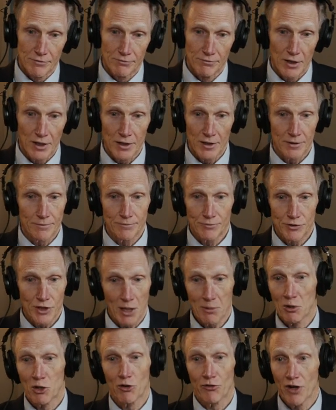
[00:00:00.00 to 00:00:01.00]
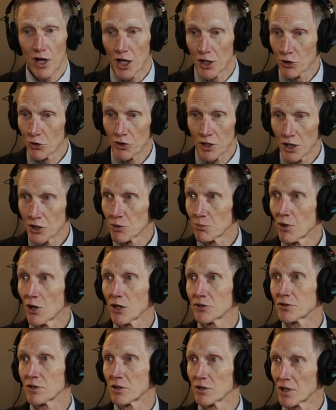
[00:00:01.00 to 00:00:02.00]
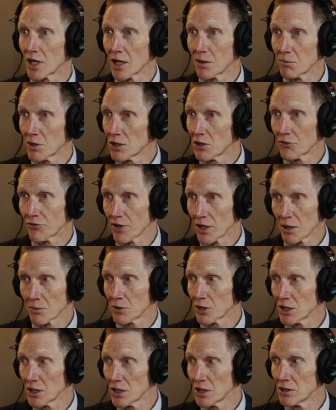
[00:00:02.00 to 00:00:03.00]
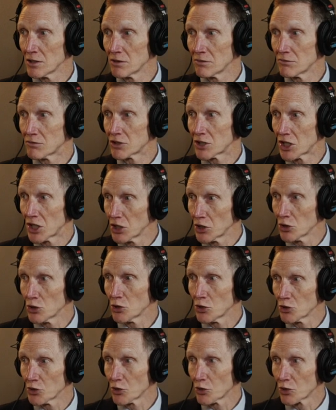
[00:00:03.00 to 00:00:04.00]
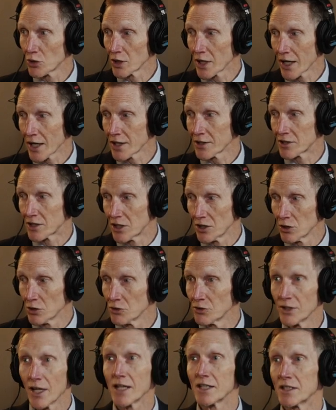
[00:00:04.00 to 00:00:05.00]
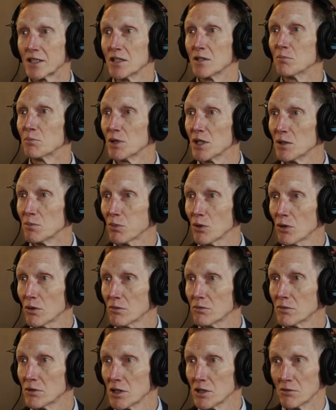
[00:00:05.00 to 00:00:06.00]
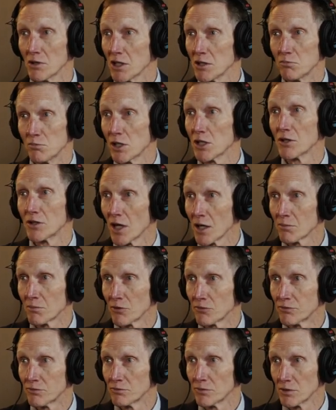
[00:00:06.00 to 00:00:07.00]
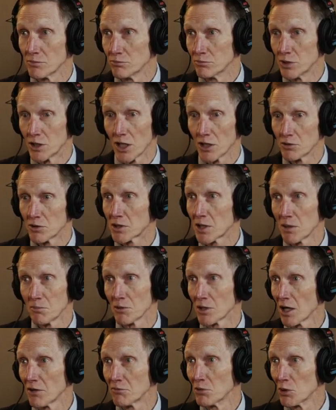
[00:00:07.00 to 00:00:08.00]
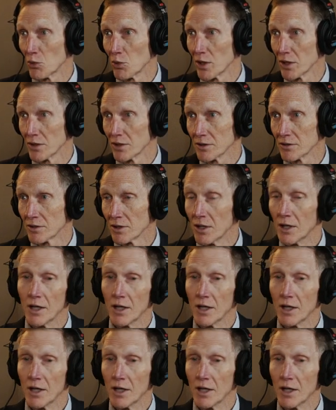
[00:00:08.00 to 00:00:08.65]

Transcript: Um, Sammy Gravano, the underboss of the Gambino family, killed or had killed nineteen people. He, he admitted that because mm-hmm. he became a government witness.